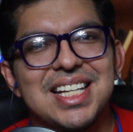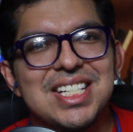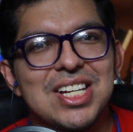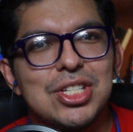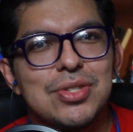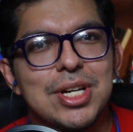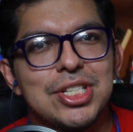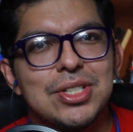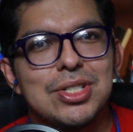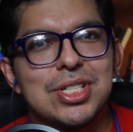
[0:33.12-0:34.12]
this
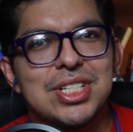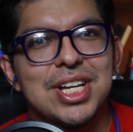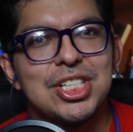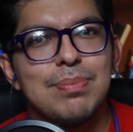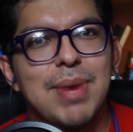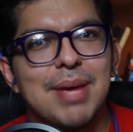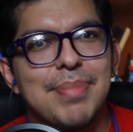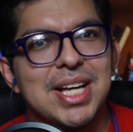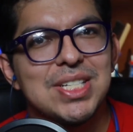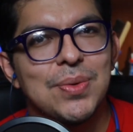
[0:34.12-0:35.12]
illustration to send you my
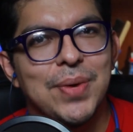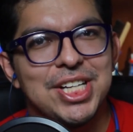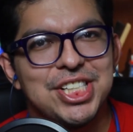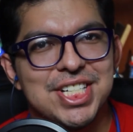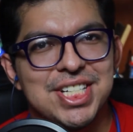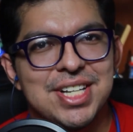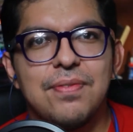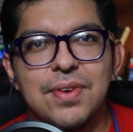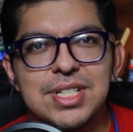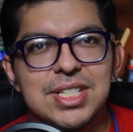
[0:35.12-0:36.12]
best wishes.
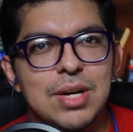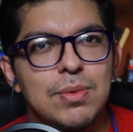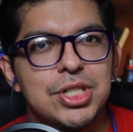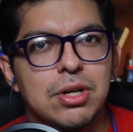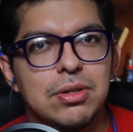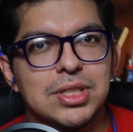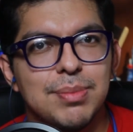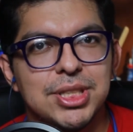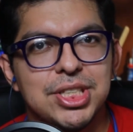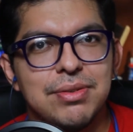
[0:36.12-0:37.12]
First I will show you the
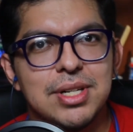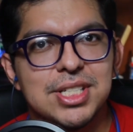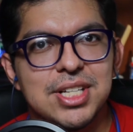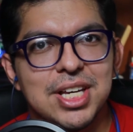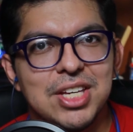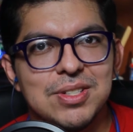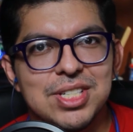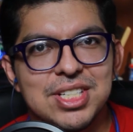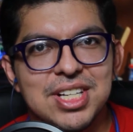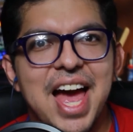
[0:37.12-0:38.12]
materials I
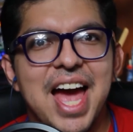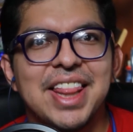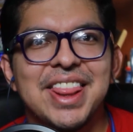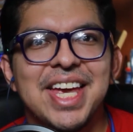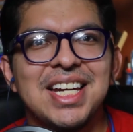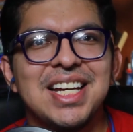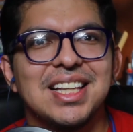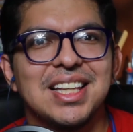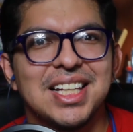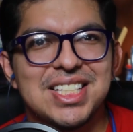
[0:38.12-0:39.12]
used, and then
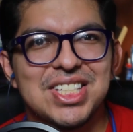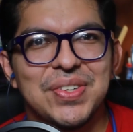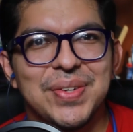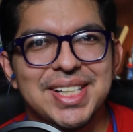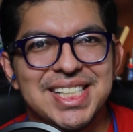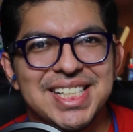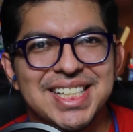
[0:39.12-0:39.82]
let's do it.